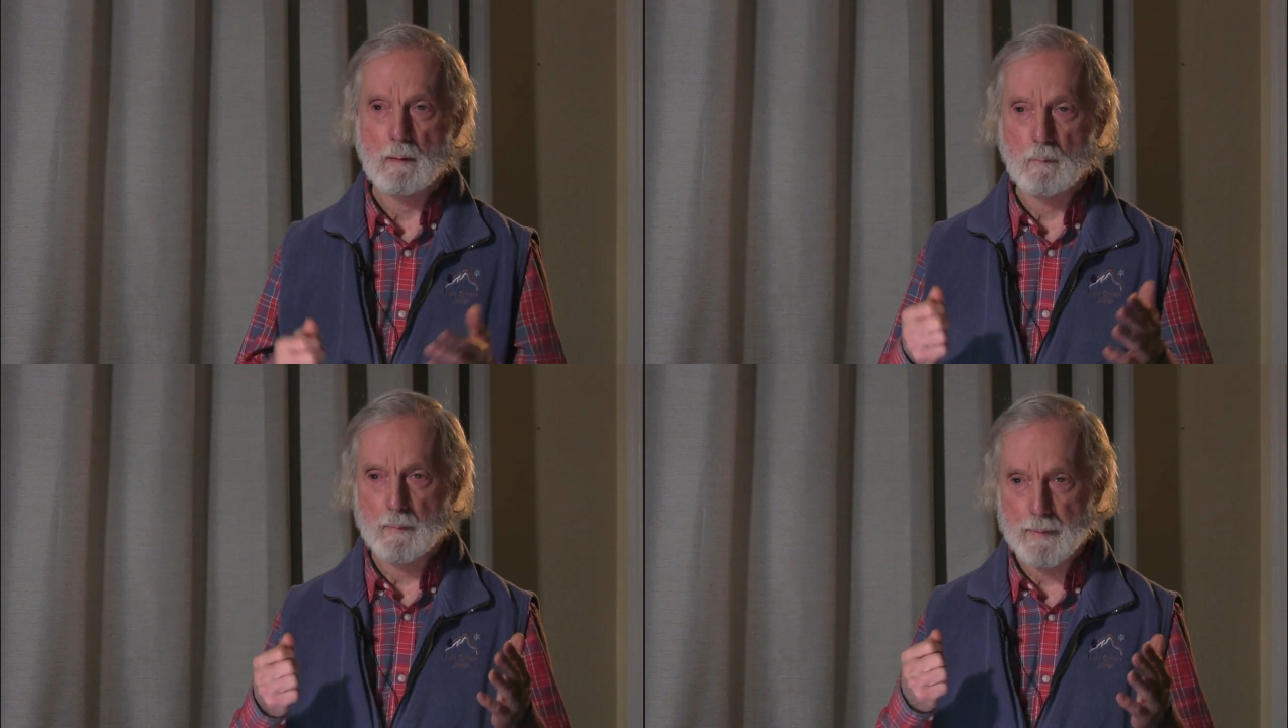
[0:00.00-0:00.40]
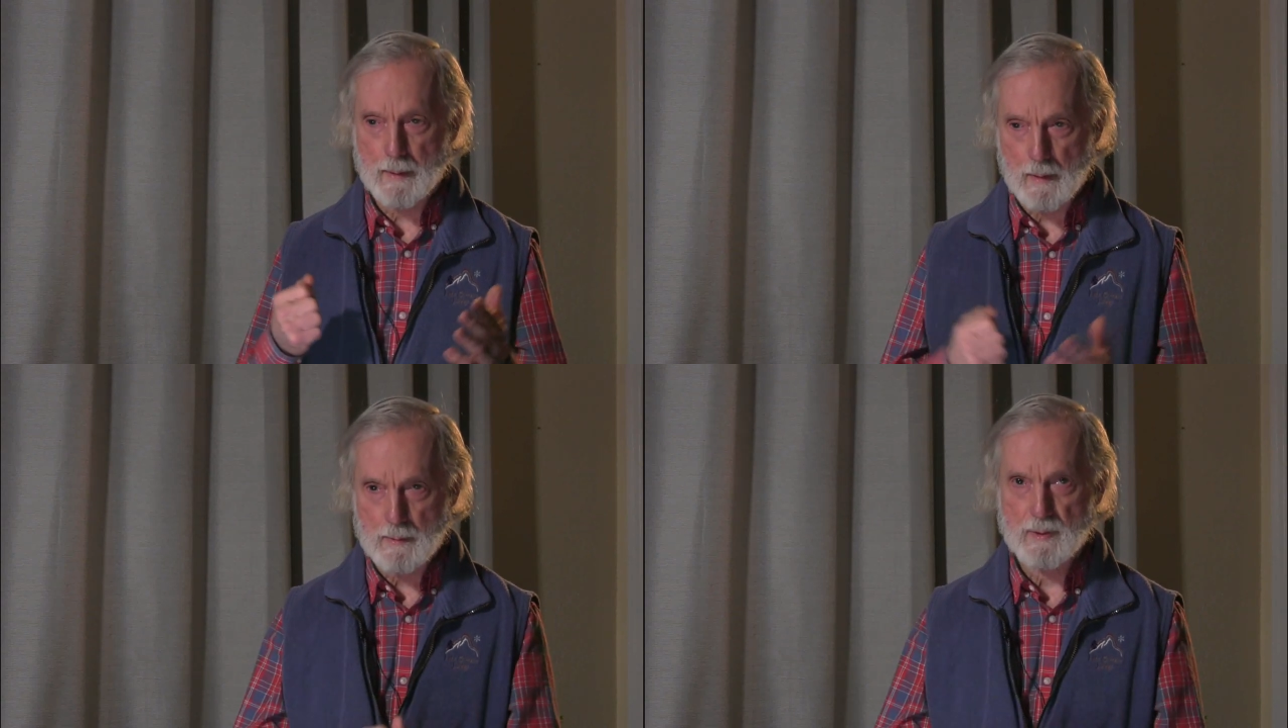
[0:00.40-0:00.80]
And we're
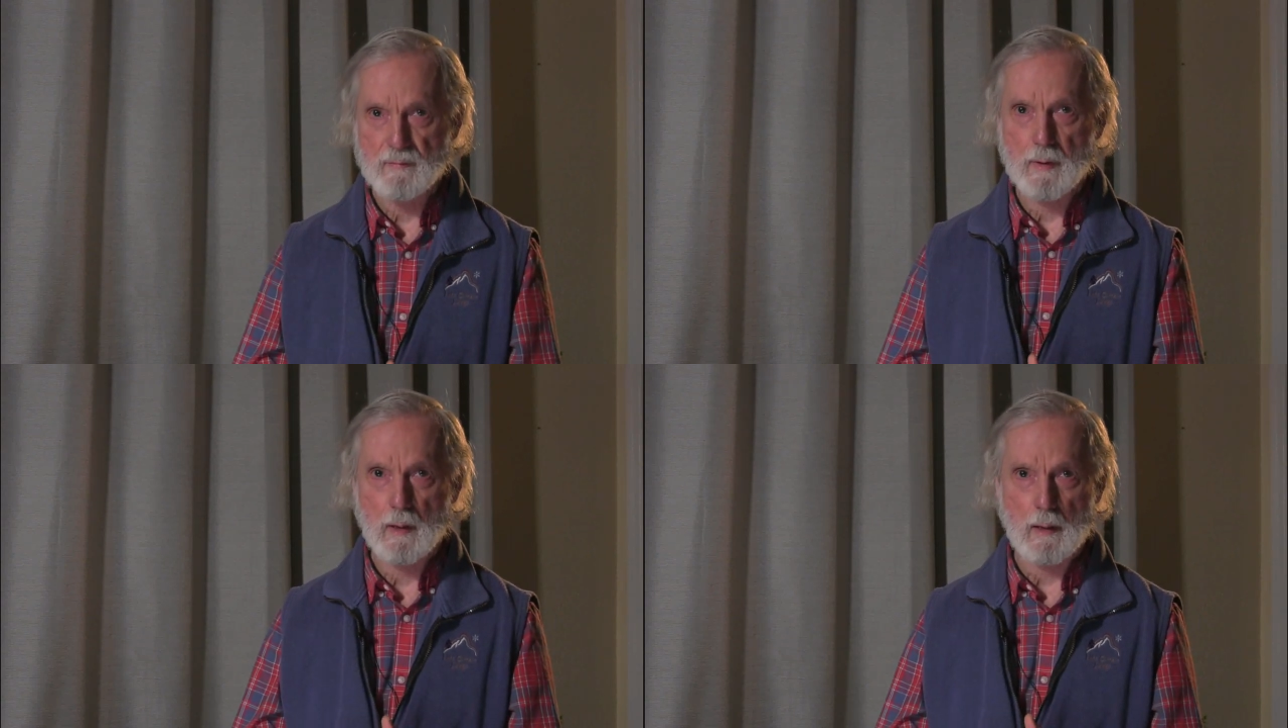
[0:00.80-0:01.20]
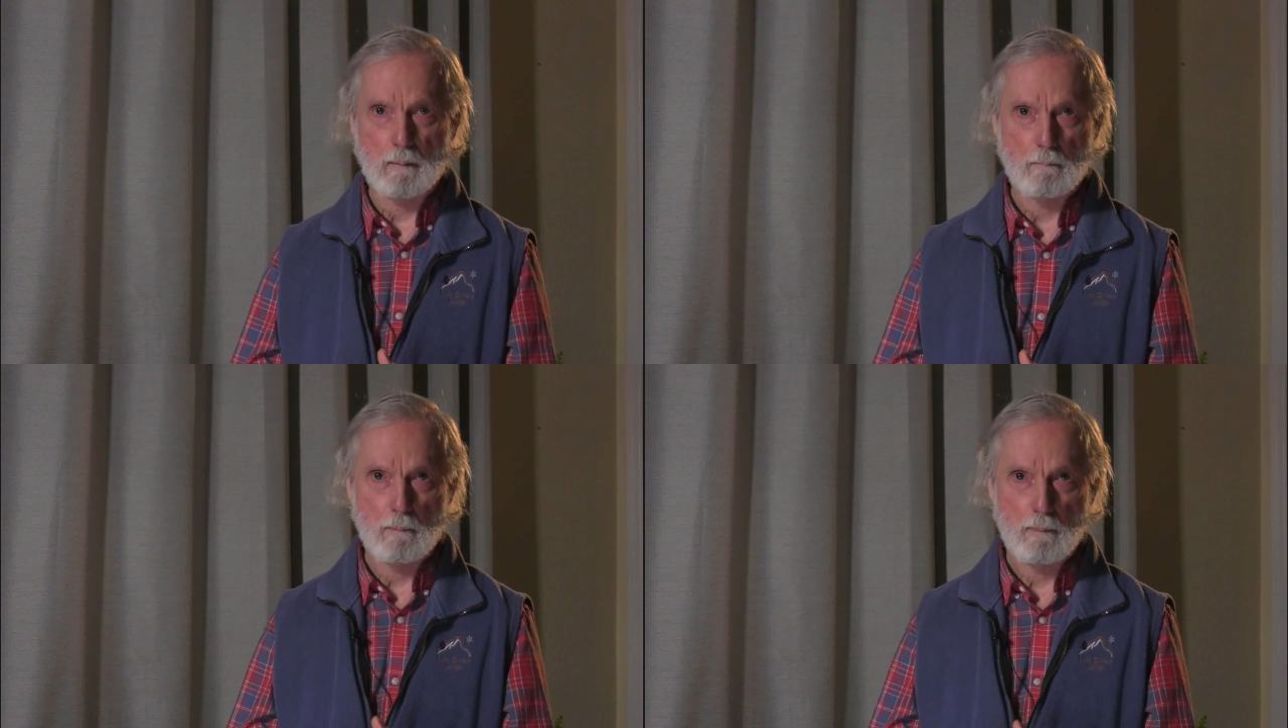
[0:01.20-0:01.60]
being hit severely.
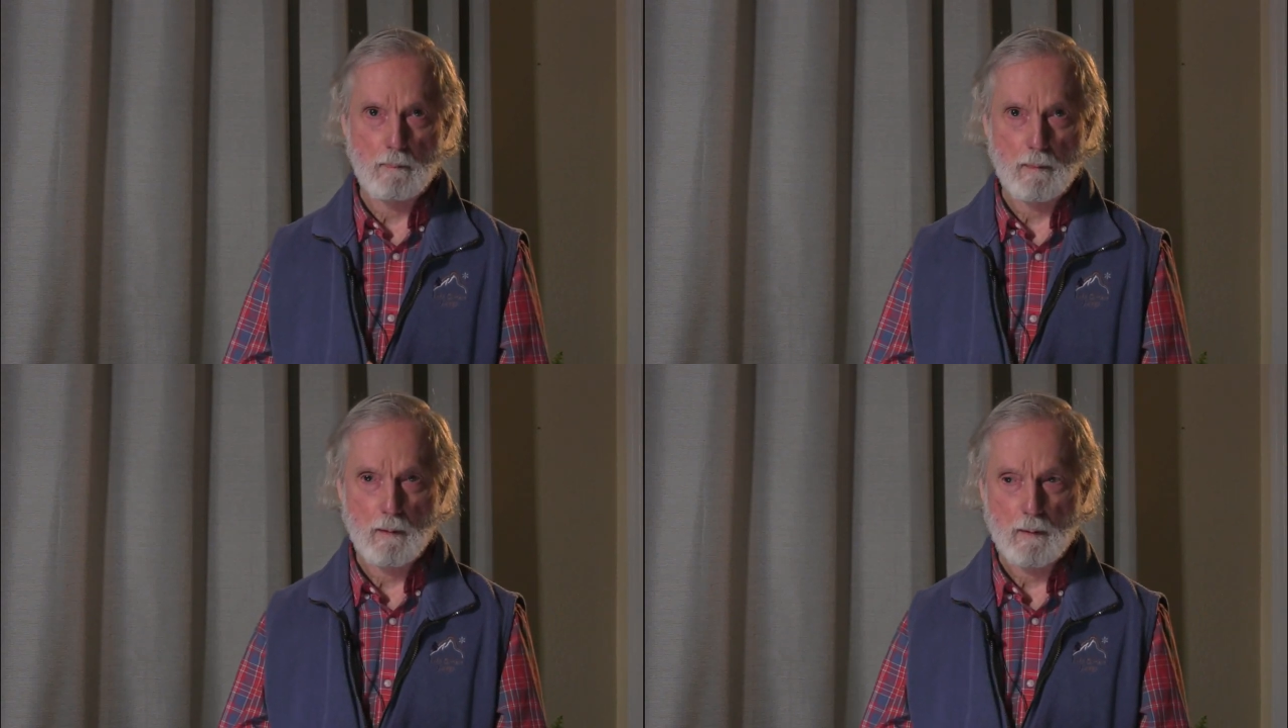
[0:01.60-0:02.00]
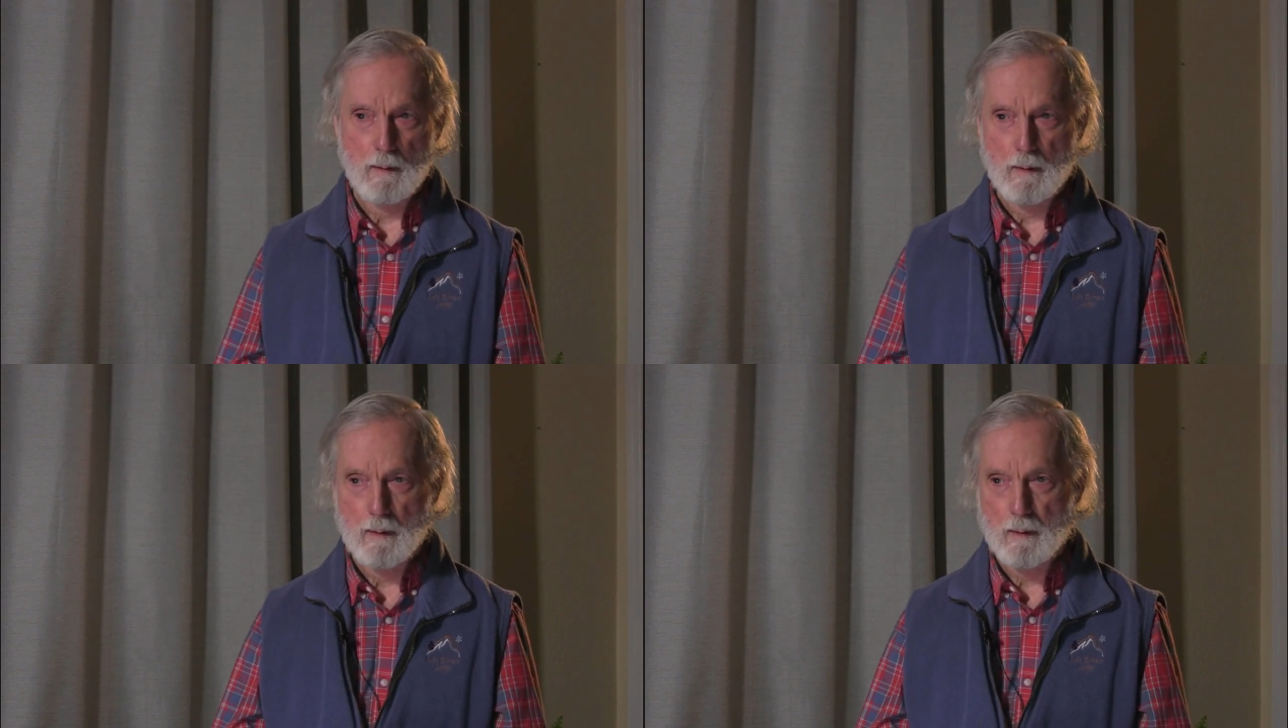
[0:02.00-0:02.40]

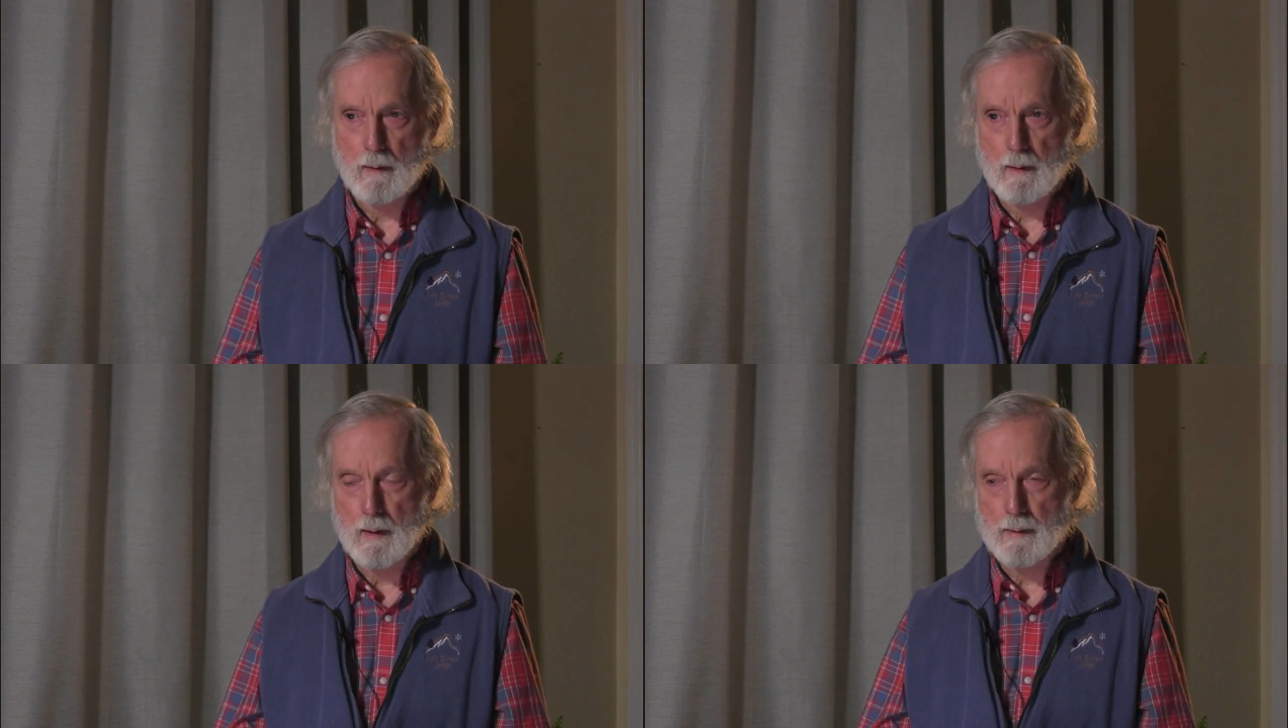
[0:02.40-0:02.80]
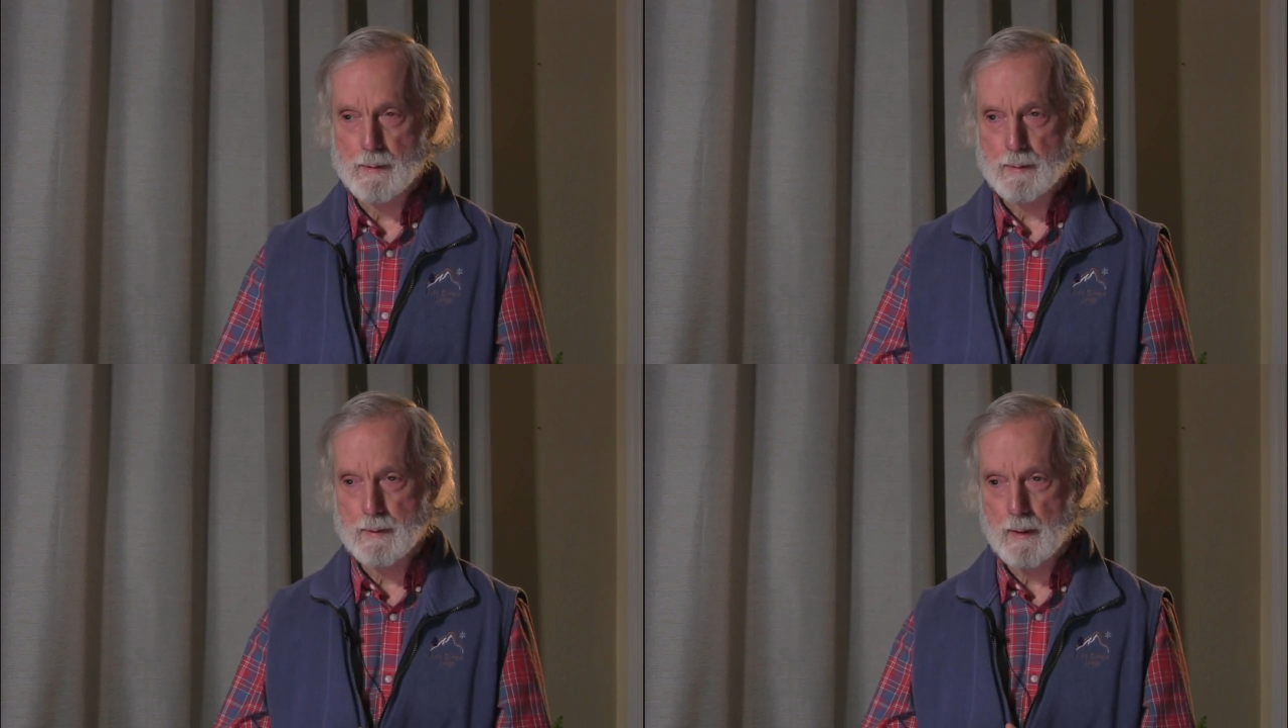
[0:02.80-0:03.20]
And
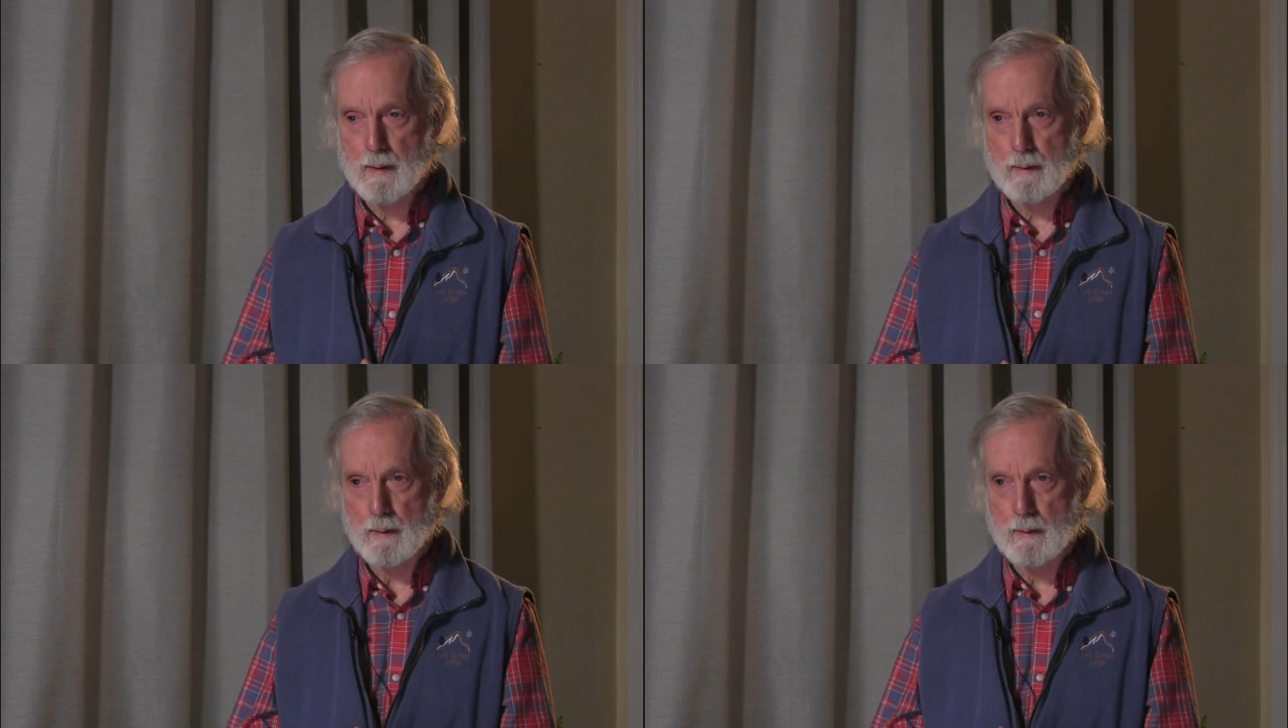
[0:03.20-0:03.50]
she said,